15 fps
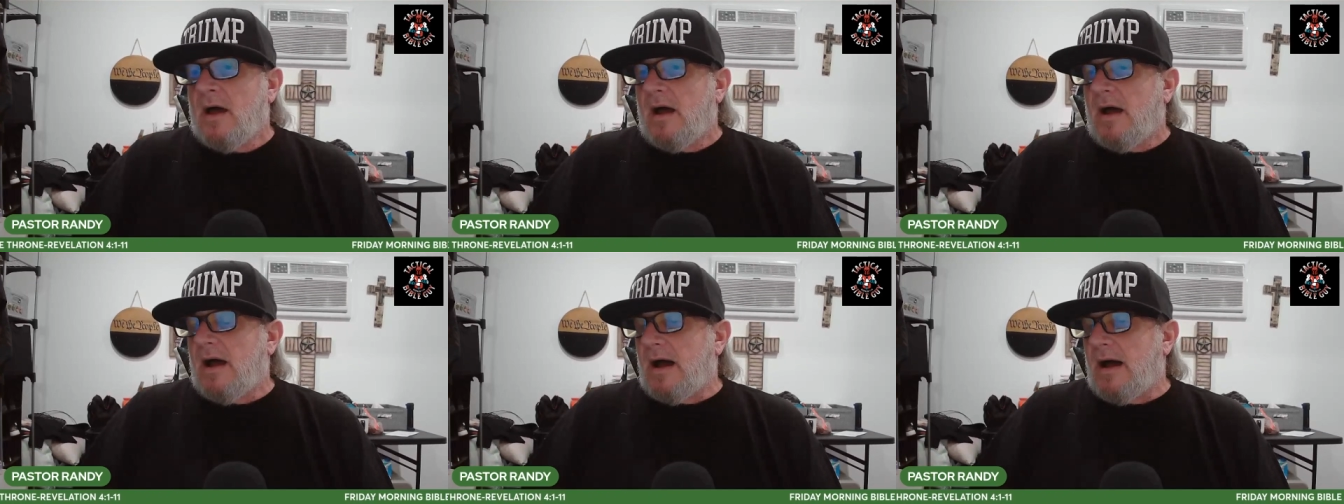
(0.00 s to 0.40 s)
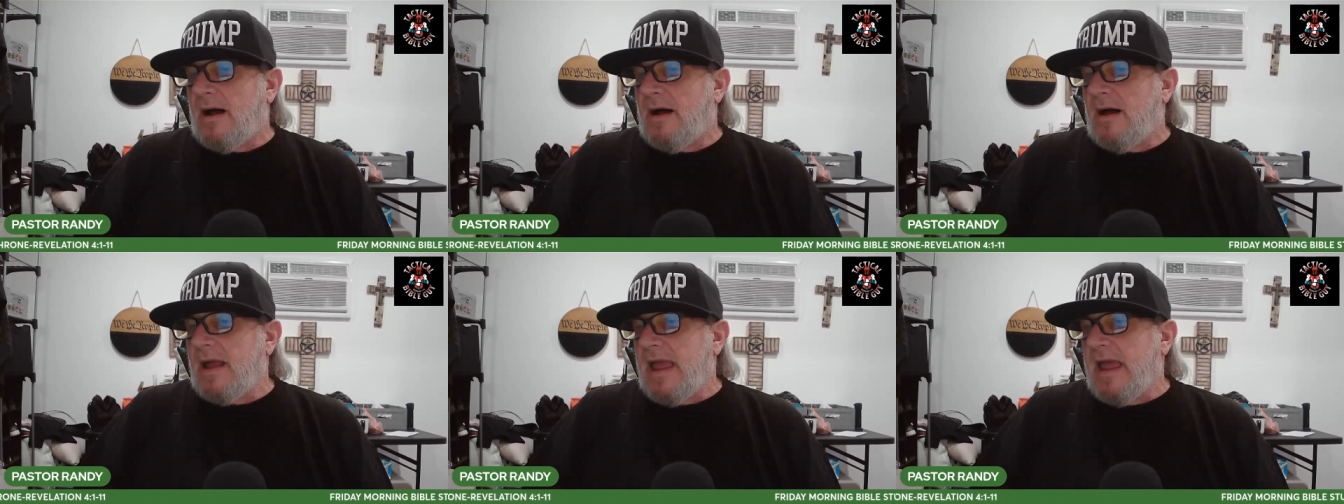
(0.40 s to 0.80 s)

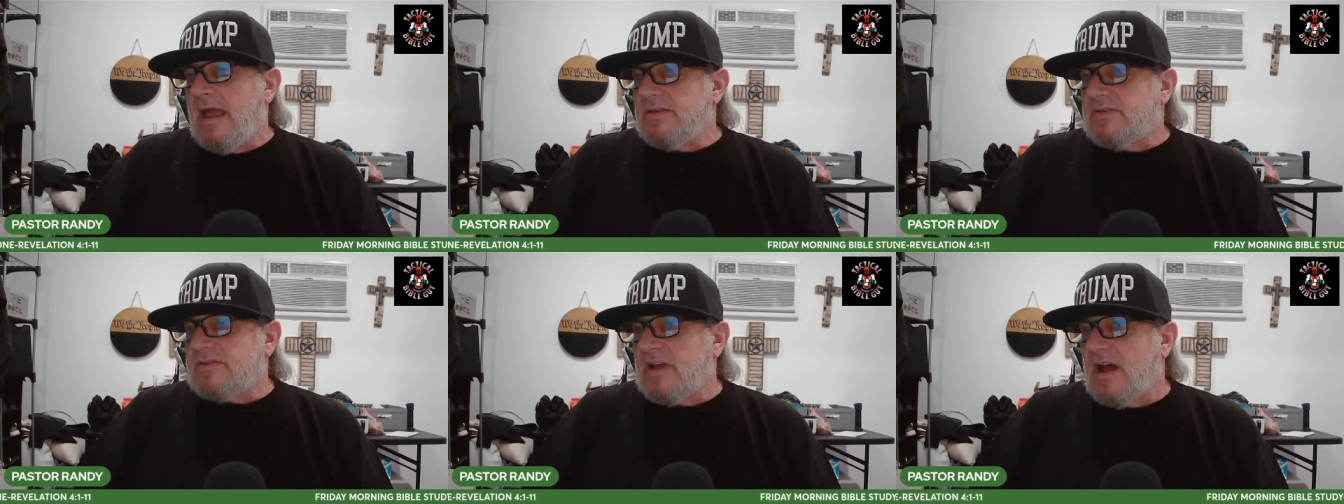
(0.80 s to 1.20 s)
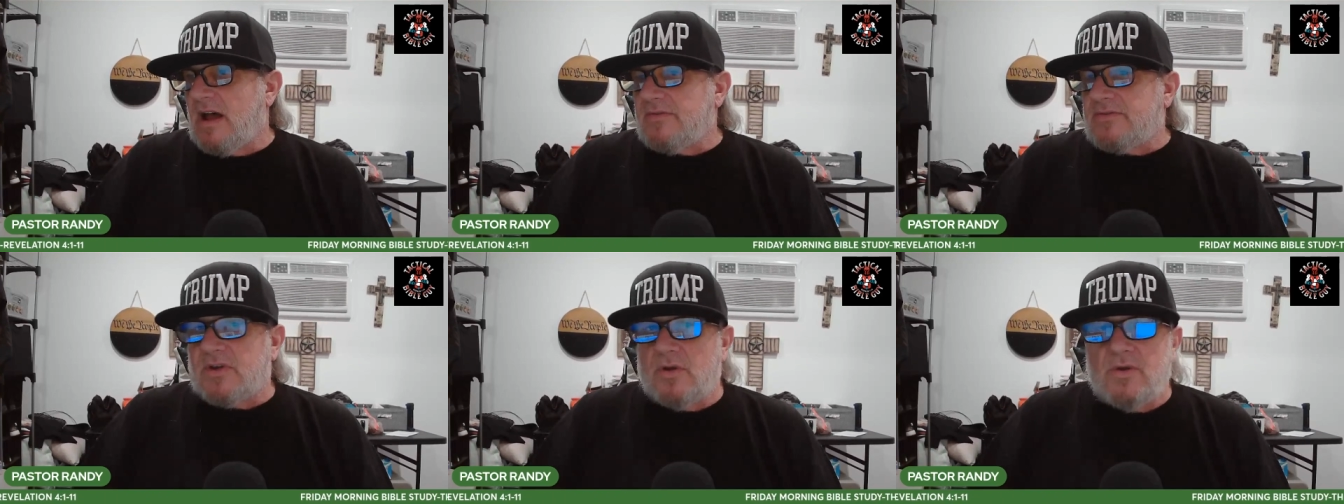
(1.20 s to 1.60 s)
uh, and
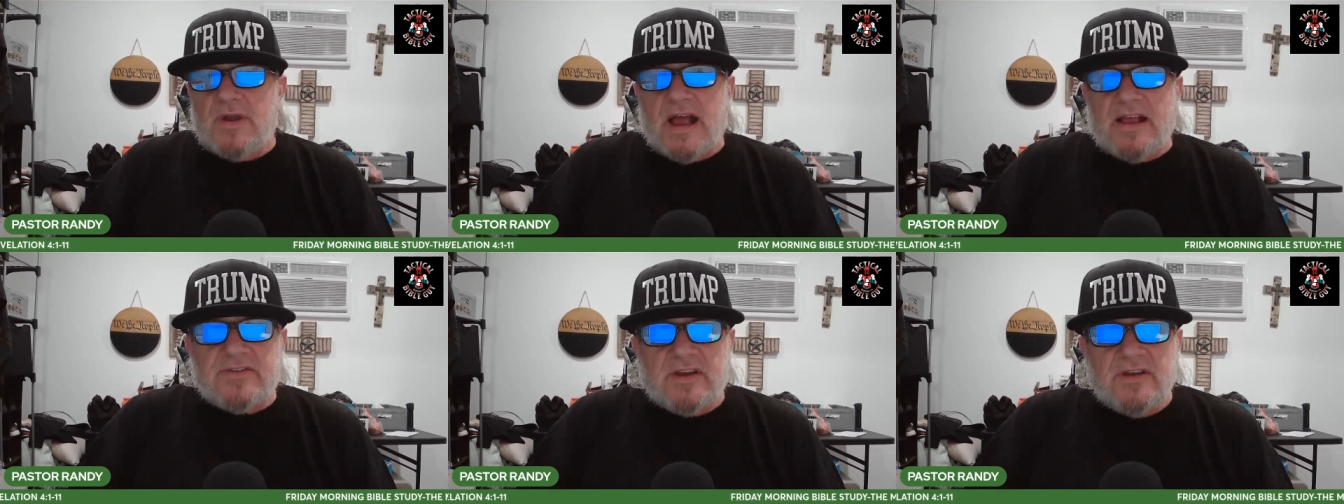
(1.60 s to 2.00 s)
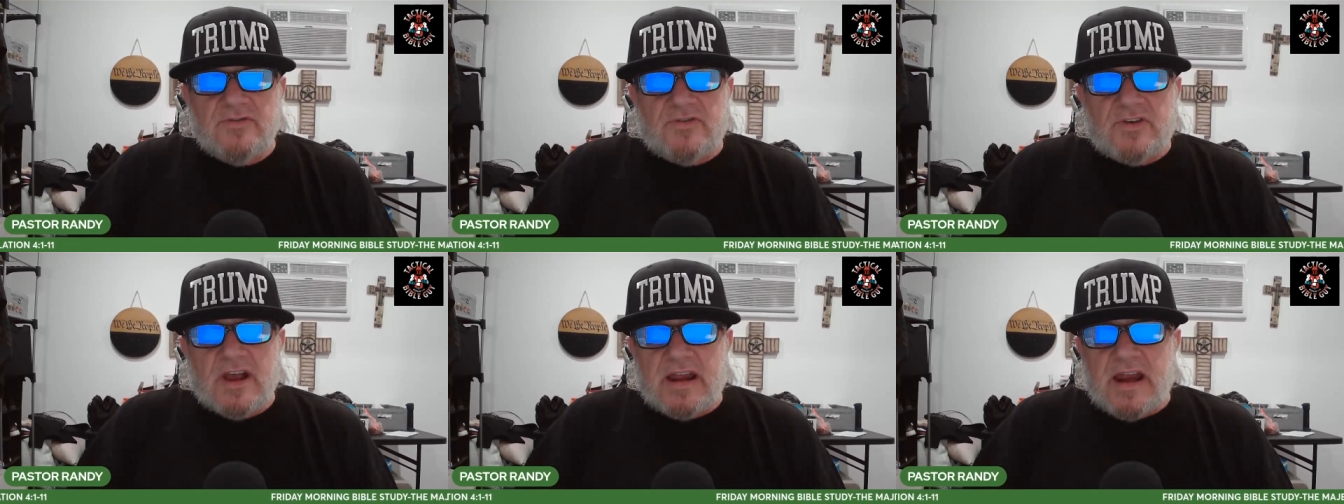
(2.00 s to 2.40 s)
stuff. So you guys can
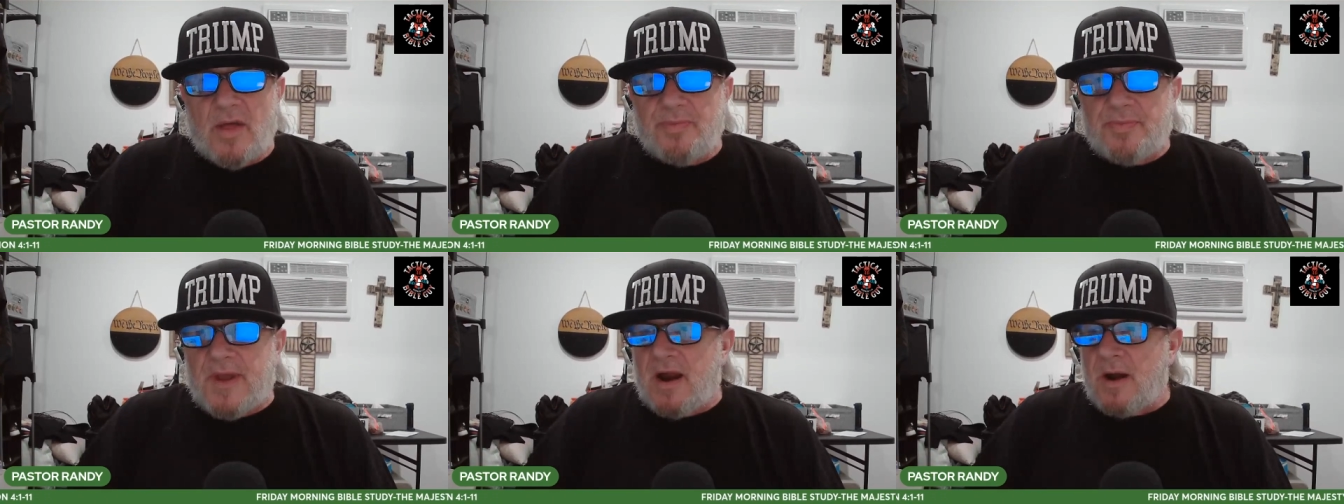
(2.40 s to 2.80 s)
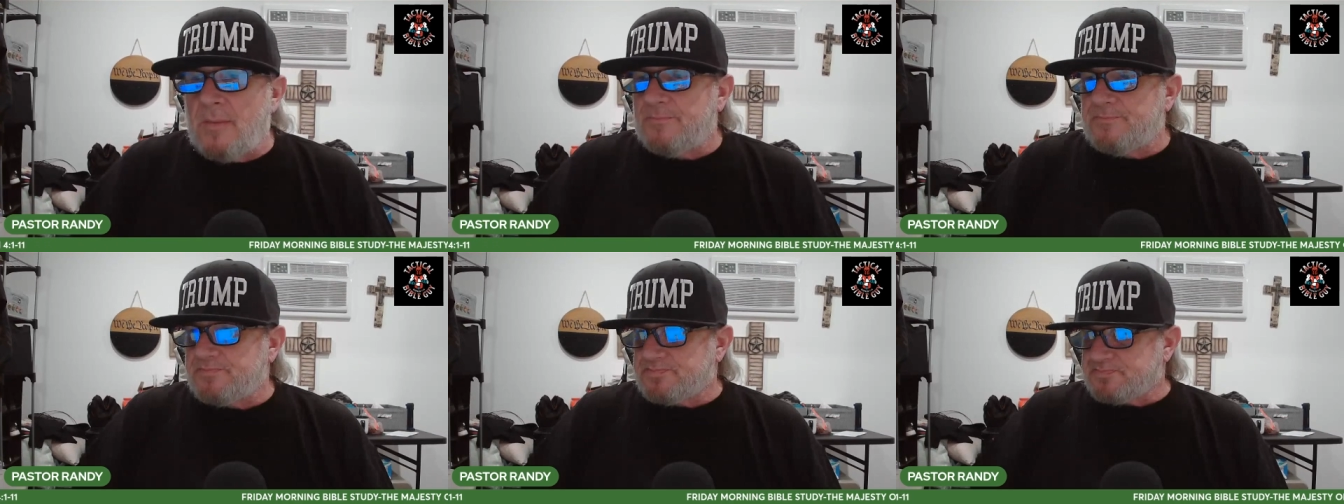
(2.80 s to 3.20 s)
check it out there.